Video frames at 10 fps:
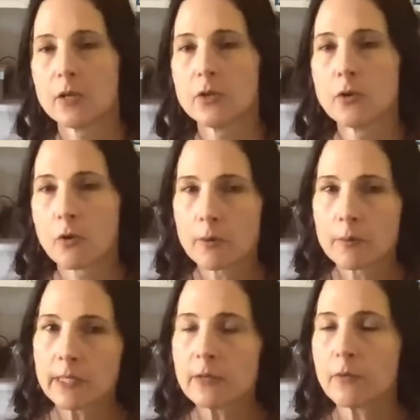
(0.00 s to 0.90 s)

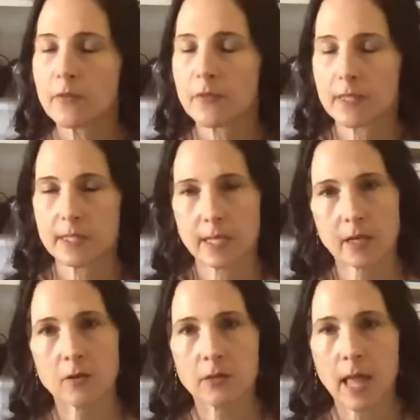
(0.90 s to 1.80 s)
Normally with a
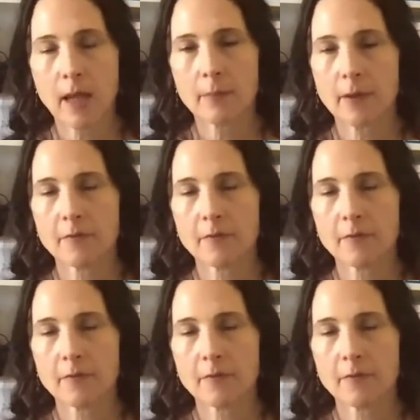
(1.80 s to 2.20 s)
single lamp,